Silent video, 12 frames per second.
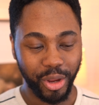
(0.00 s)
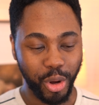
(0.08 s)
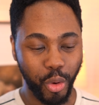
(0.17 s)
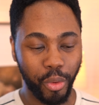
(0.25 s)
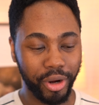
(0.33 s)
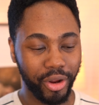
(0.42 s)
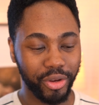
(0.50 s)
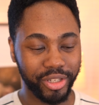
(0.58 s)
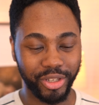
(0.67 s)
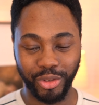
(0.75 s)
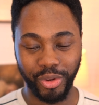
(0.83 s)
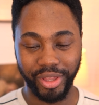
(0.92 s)
one else is
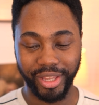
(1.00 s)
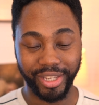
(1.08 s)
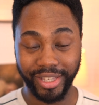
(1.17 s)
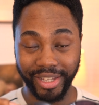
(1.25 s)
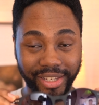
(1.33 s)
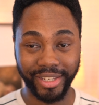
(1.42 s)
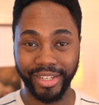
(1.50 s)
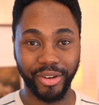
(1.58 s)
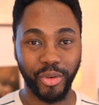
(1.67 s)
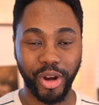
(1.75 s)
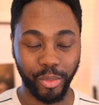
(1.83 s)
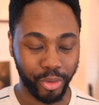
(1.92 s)
doing this. This is
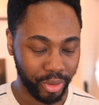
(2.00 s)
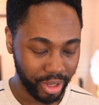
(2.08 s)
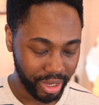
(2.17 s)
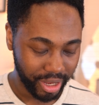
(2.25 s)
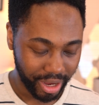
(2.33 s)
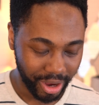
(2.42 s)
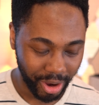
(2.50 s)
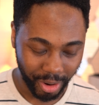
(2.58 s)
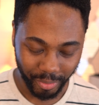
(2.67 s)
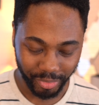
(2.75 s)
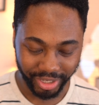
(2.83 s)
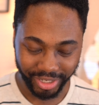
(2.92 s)
incredible.
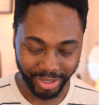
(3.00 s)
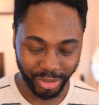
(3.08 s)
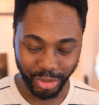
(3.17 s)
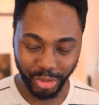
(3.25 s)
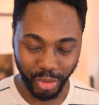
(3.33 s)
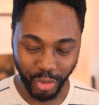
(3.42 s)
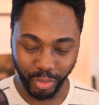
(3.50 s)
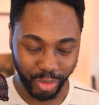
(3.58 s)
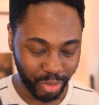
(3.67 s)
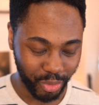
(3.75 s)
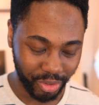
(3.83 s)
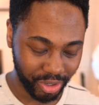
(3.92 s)
This is so
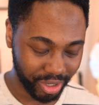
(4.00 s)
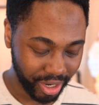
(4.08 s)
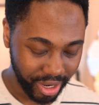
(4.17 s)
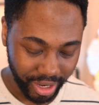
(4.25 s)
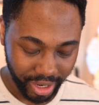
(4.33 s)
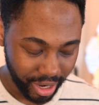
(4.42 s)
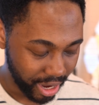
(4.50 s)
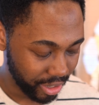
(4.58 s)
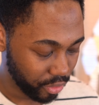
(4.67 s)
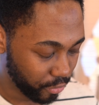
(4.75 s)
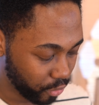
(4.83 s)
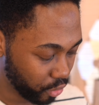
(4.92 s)
good. And of
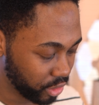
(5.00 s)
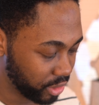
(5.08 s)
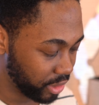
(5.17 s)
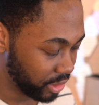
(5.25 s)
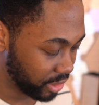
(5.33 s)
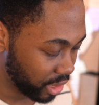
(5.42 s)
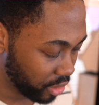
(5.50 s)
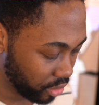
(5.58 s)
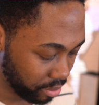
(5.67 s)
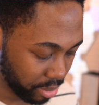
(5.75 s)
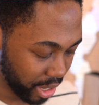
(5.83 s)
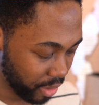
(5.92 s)
course, the second
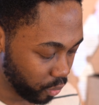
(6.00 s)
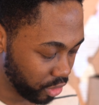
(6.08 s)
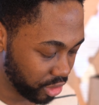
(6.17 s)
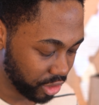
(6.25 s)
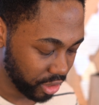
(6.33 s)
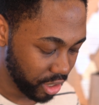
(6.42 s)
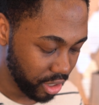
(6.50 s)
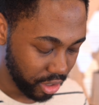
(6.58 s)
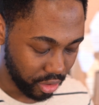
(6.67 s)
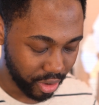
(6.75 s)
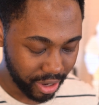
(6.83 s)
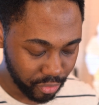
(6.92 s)
pair, which I
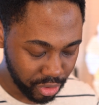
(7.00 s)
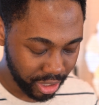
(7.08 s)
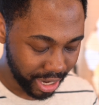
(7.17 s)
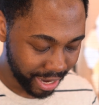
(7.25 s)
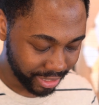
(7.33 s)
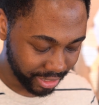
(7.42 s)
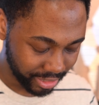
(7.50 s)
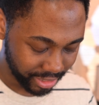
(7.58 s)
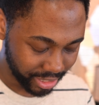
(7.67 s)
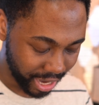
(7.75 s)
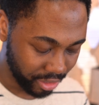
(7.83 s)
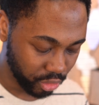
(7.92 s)
really like this style
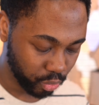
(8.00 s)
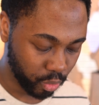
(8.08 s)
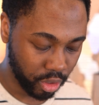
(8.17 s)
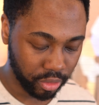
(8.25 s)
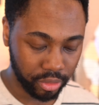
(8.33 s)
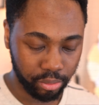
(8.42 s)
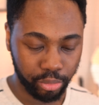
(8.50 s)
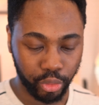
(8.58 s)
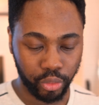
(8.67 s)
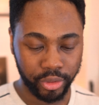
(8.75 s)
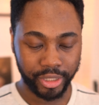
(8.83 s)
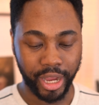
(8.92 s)
as well, the bowl
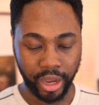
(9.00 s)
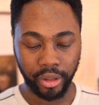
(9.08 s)
style.